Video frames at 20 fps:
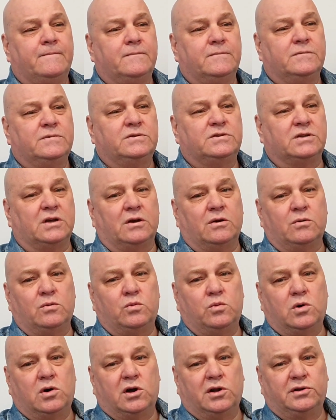So
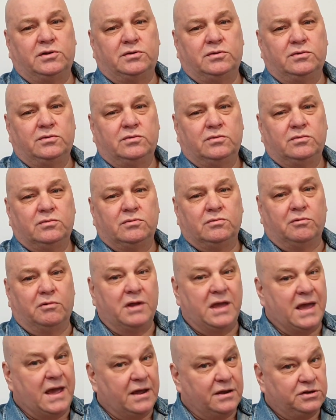what
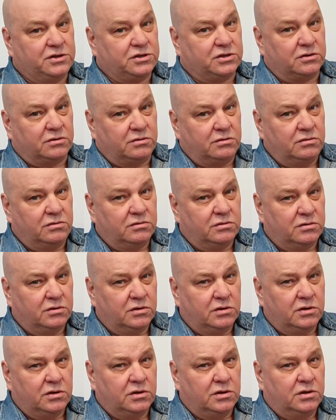reaction
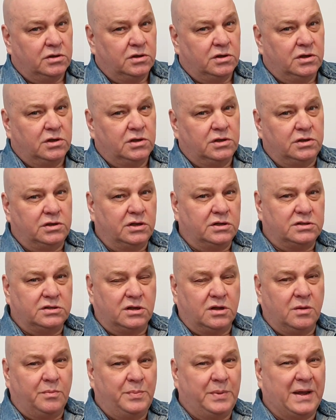does a
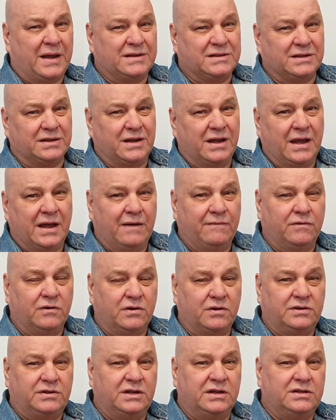capacitor have on a
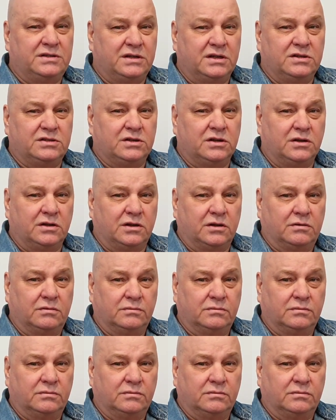DC circuit?